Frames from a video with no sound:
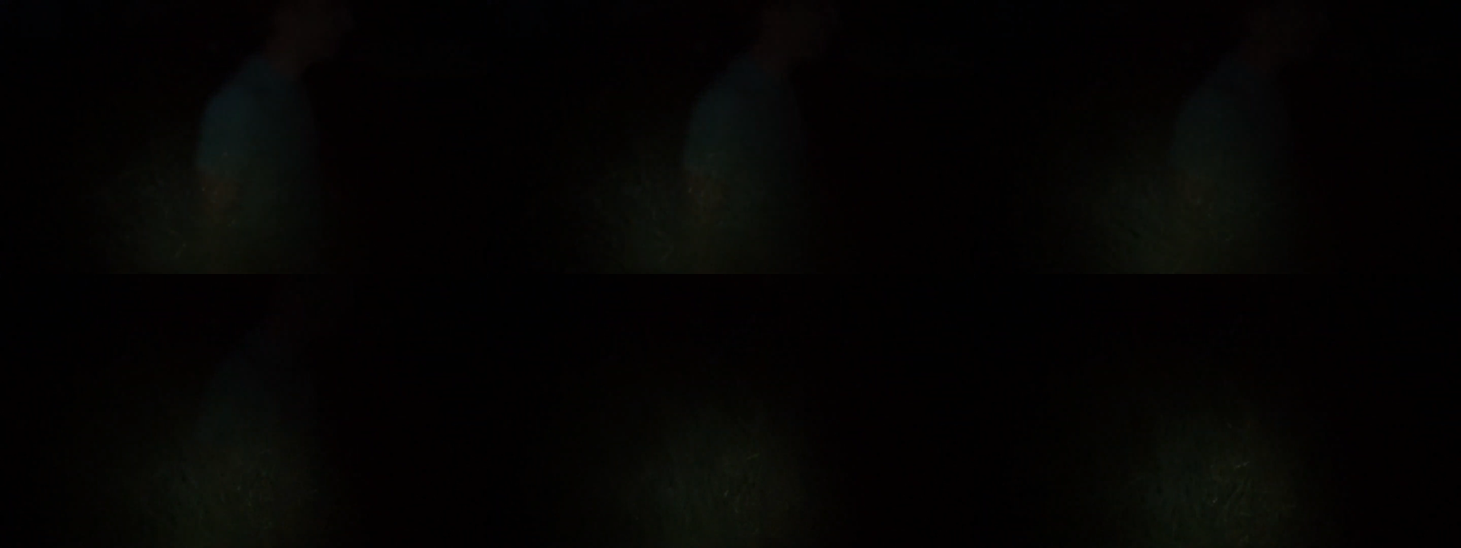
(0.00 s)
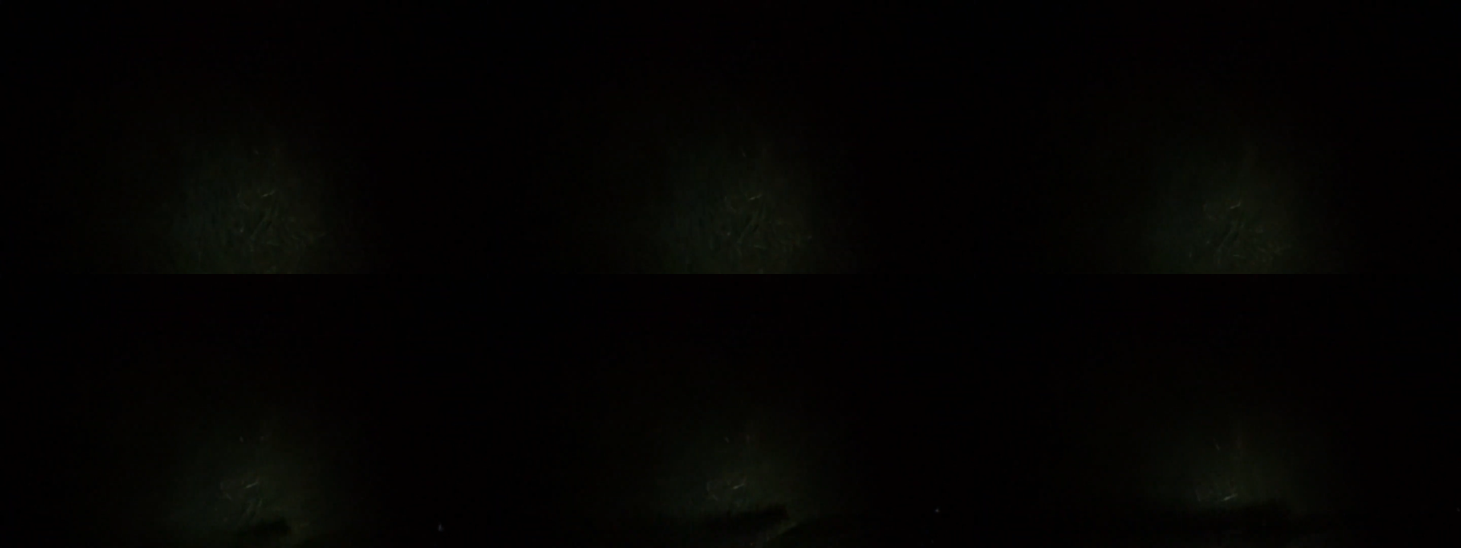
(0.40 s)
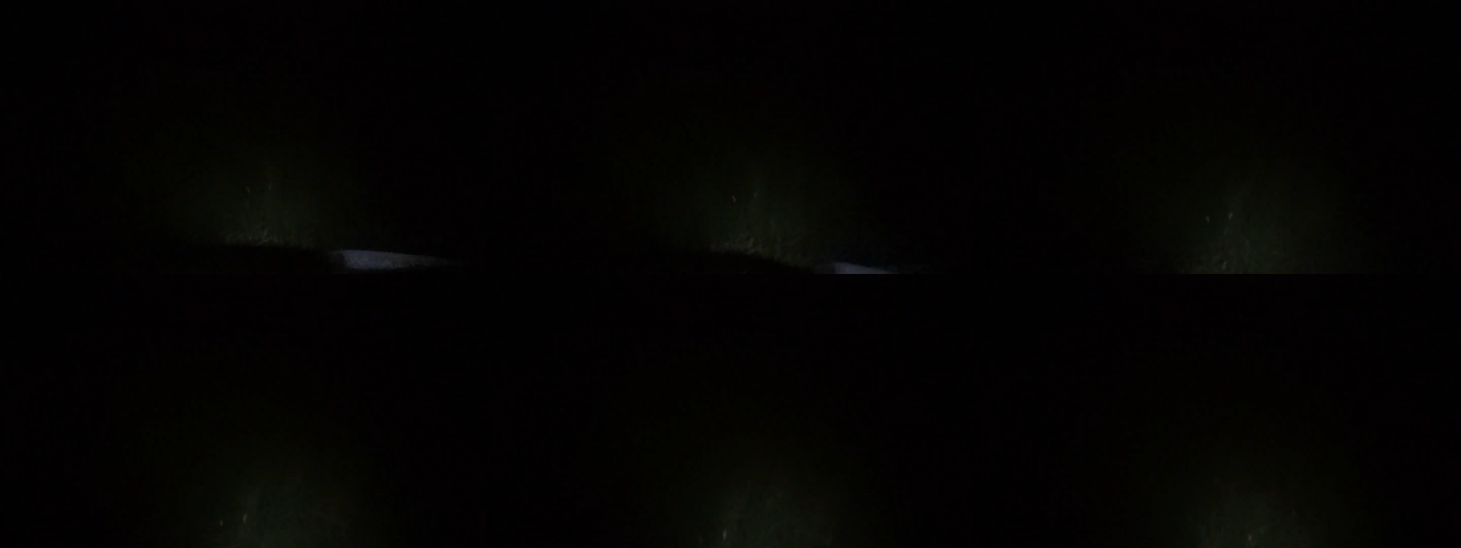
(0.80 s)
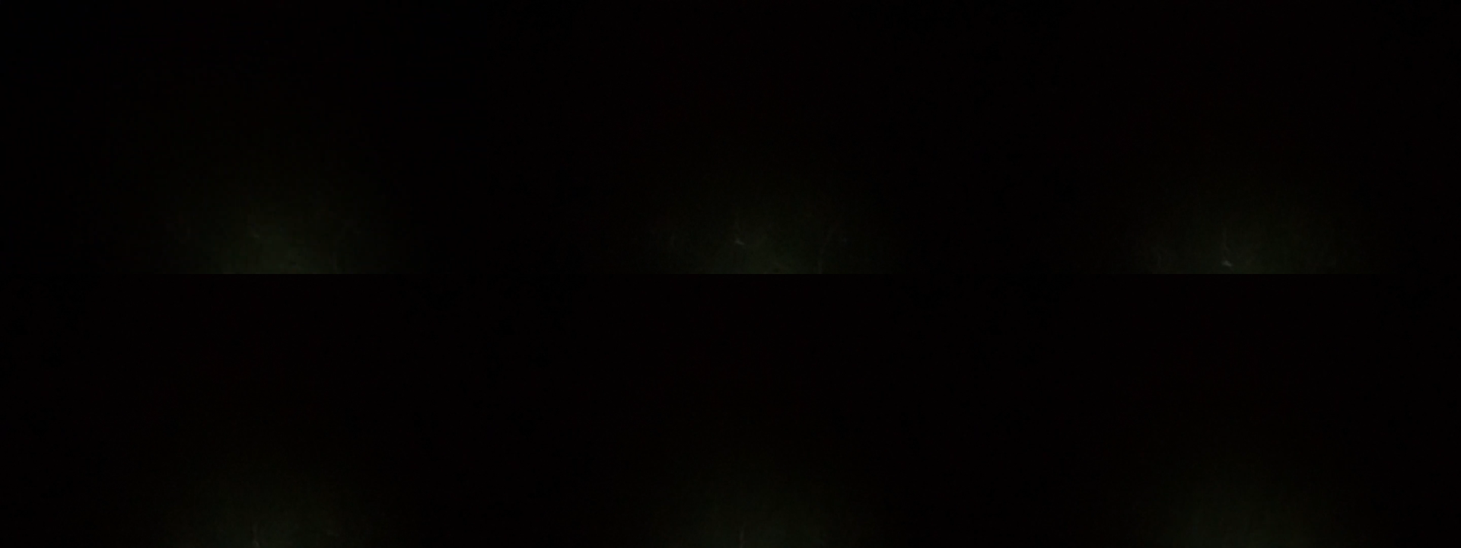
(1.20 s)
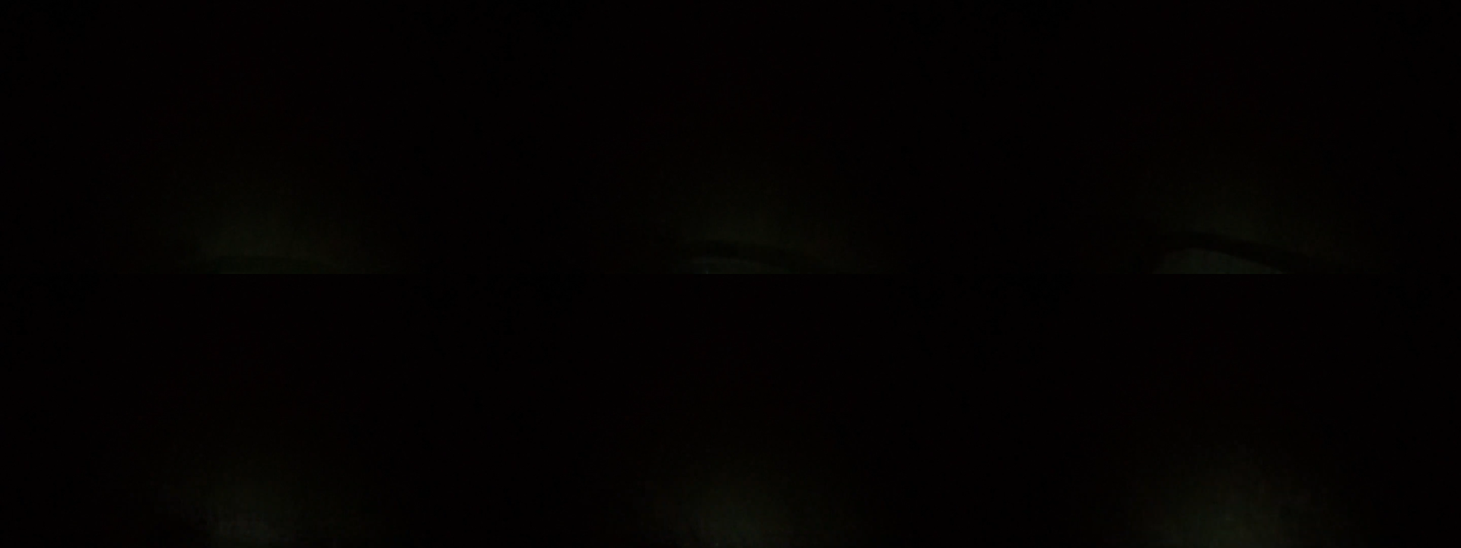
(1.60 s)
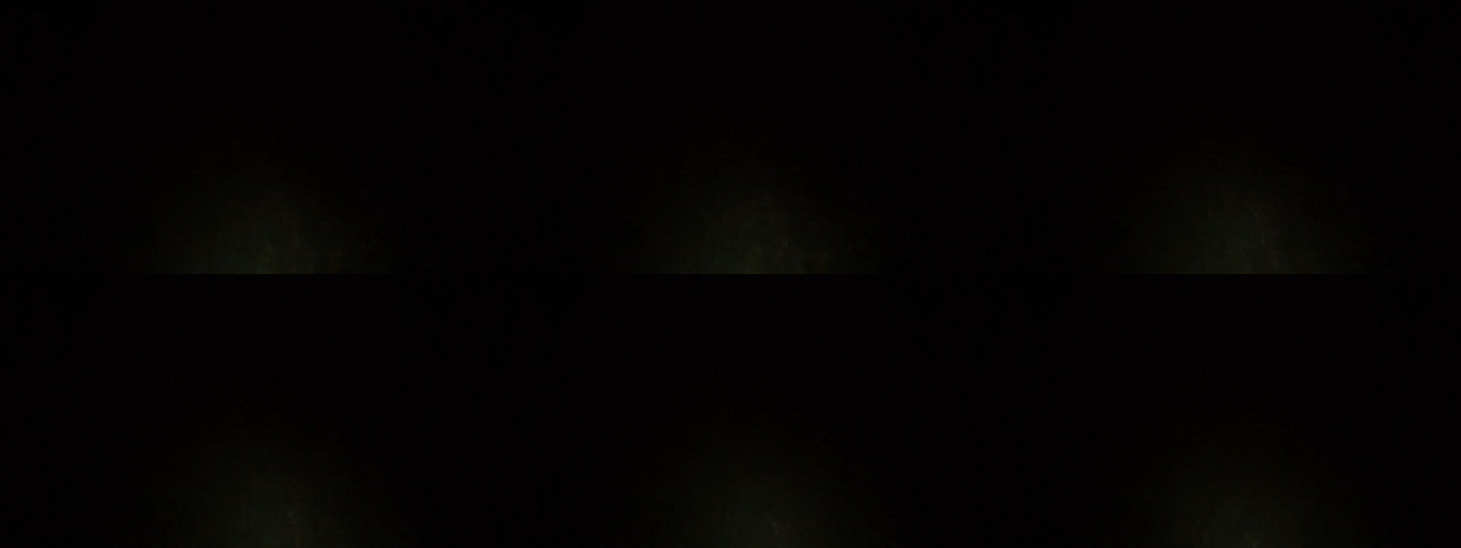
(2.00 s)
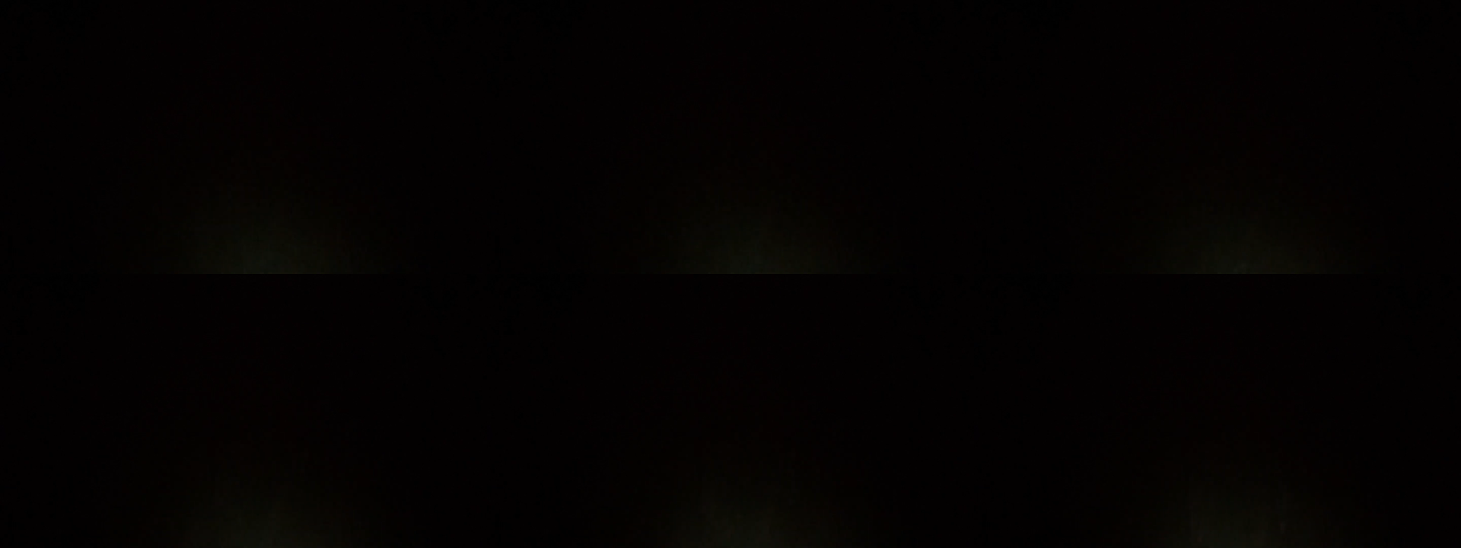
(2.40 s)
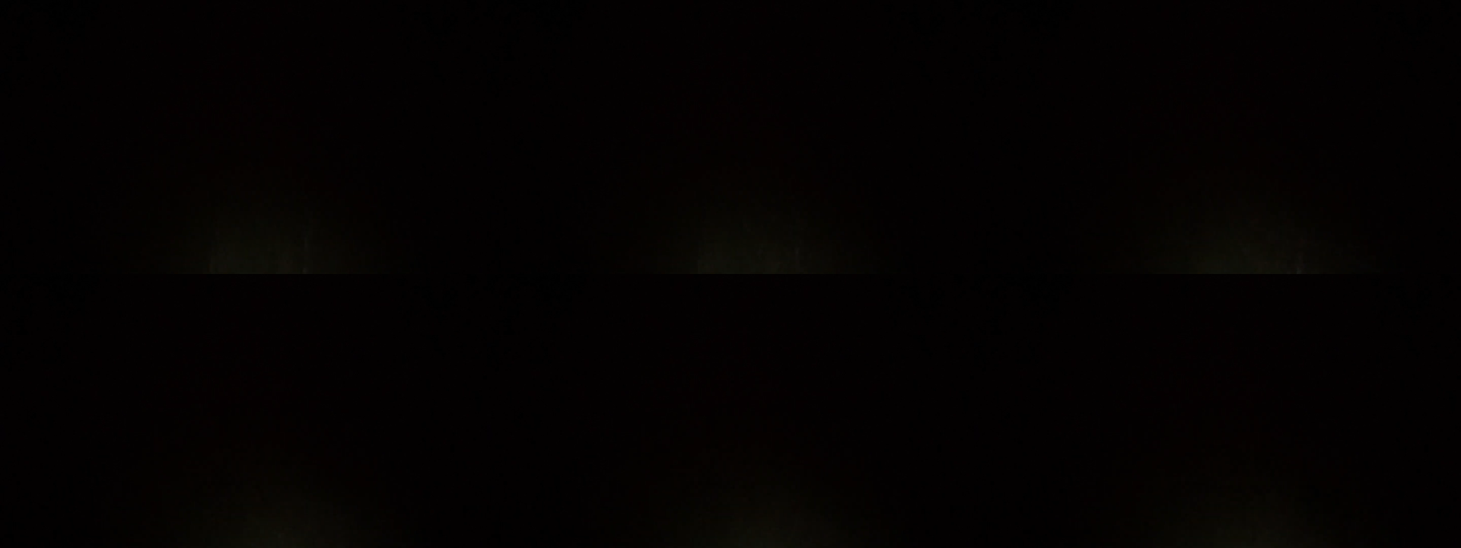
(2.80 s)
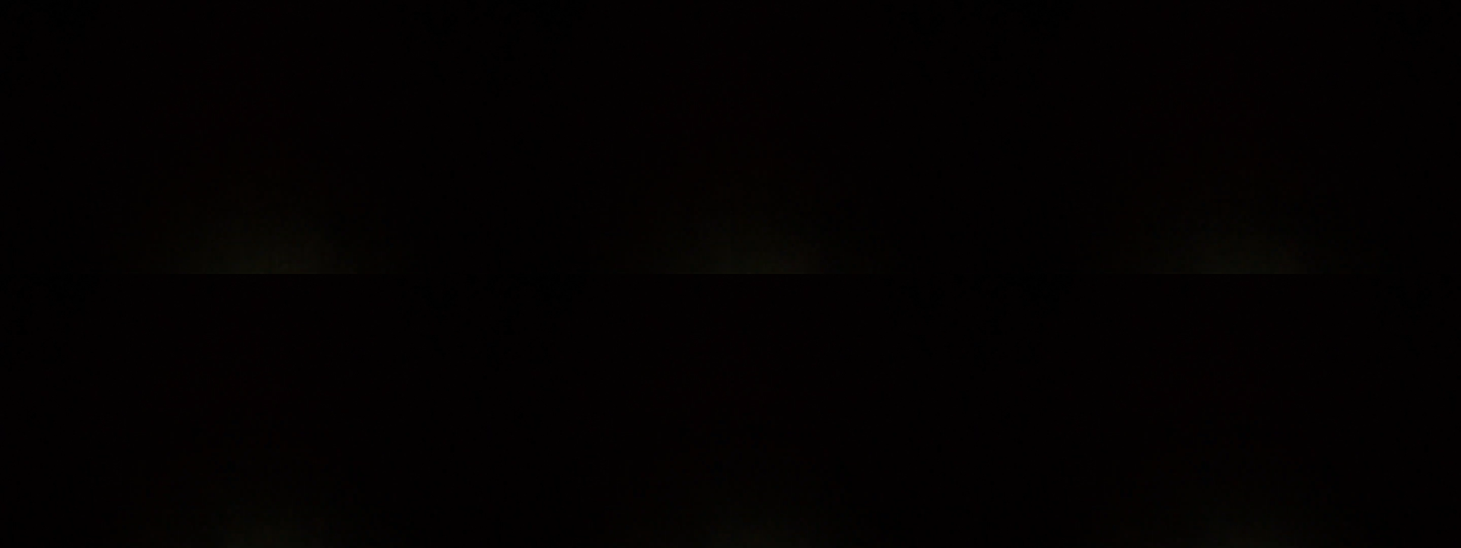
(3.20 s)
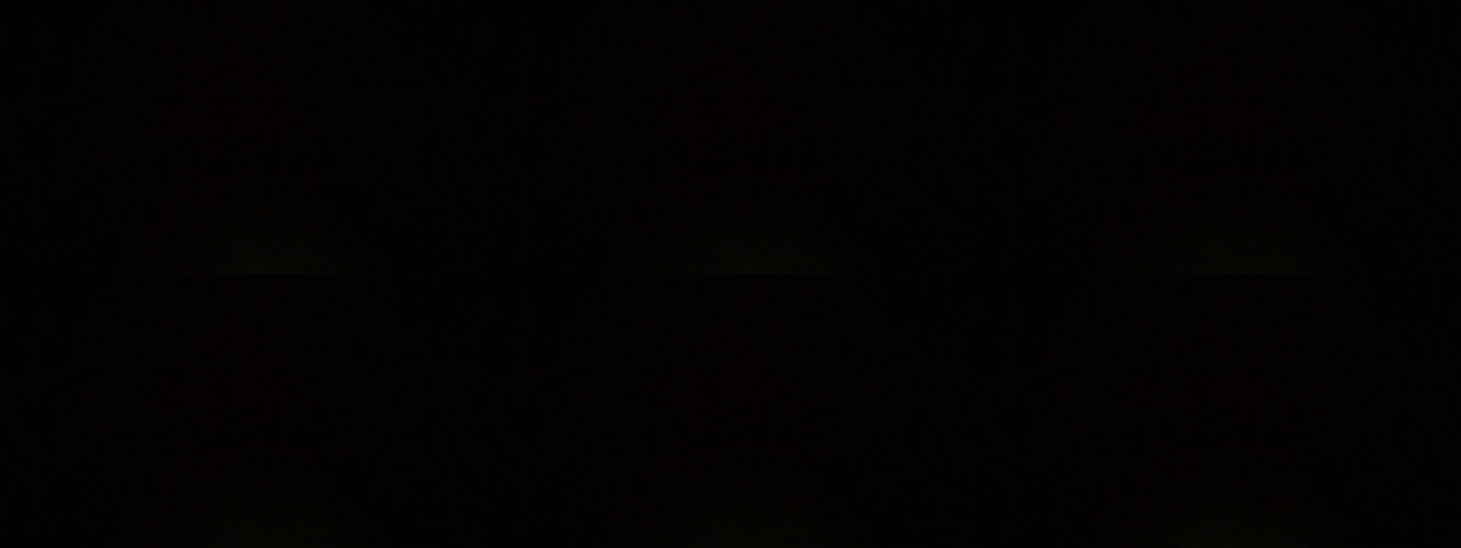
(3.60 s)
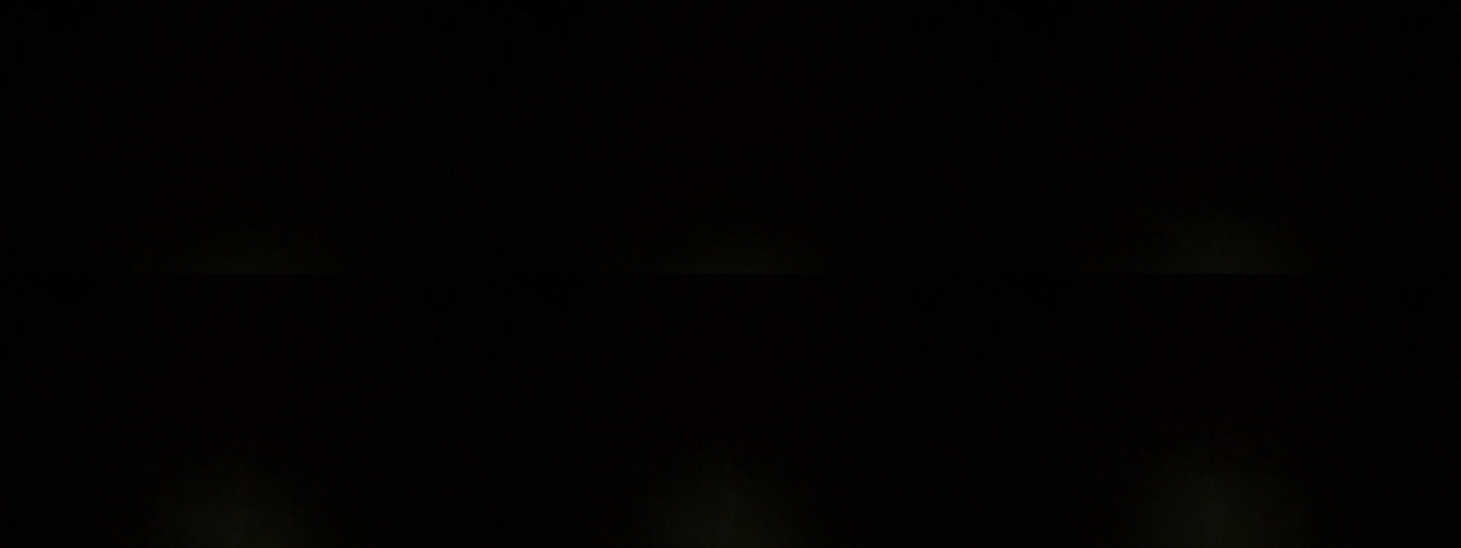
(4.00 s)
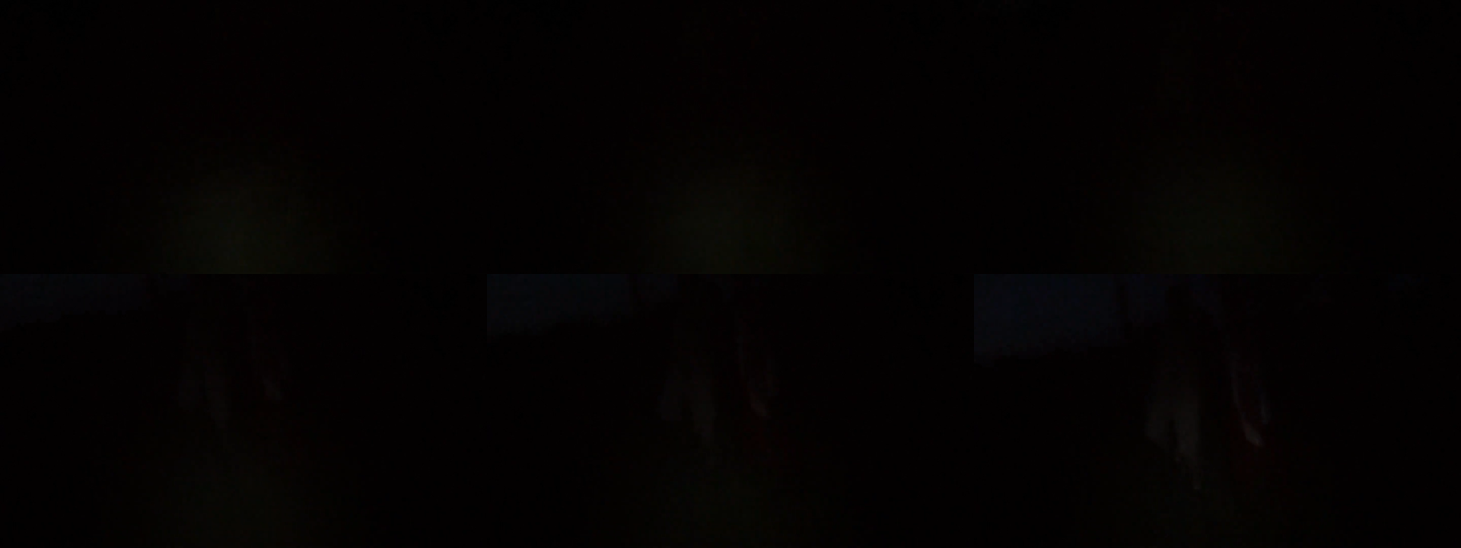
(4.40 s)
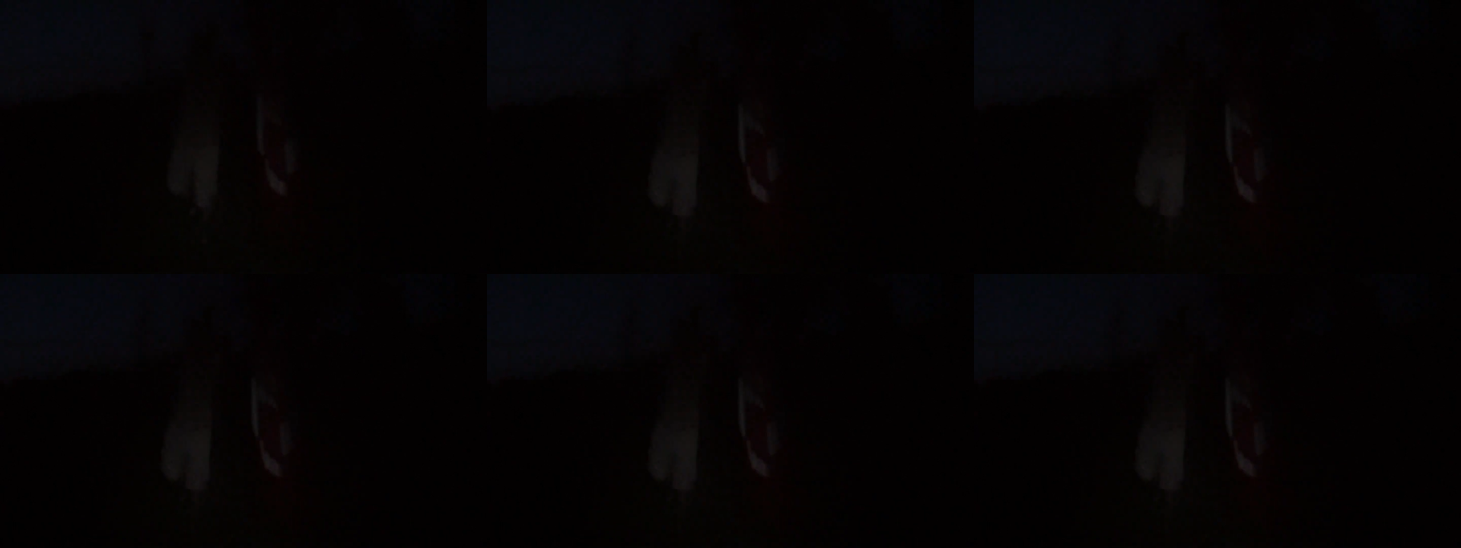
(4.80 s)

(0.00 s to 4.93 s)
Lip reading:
[unreadable: no face in view]